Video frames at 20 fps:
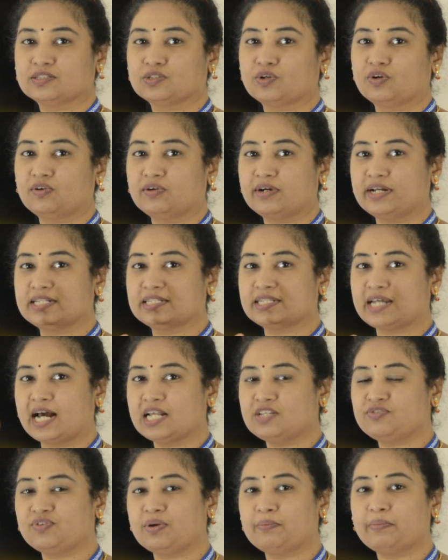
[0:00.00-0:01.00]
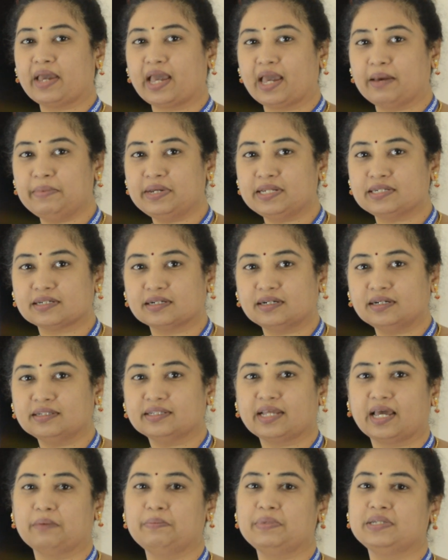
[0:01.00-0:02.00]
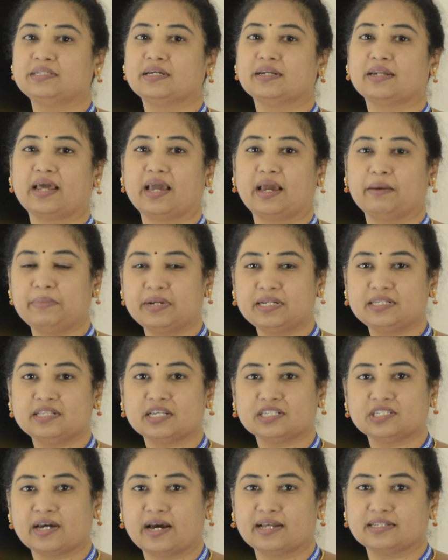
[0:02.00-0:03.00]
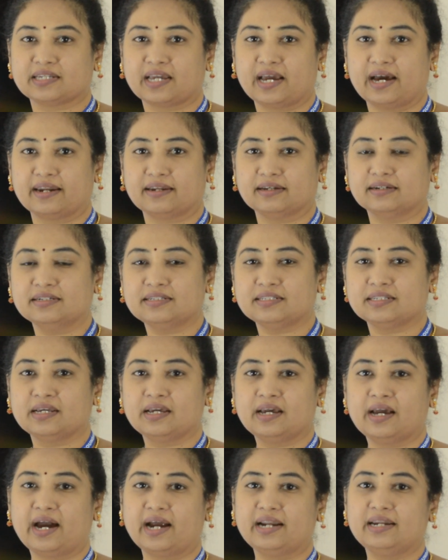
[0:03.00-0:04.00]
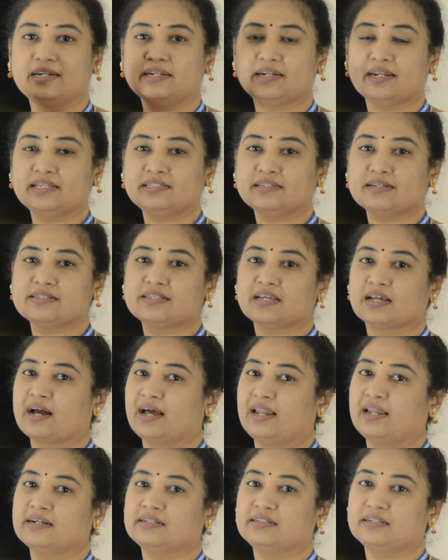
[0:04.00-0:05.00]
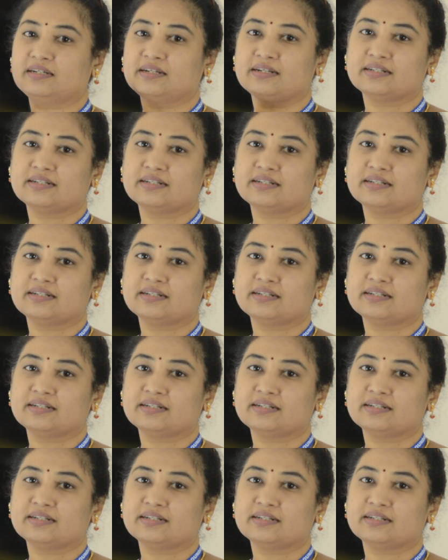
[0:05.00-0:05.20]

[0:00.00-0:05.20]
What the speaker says: so it starts from emitter, the emitter emits the charge carriers and it reaches the collector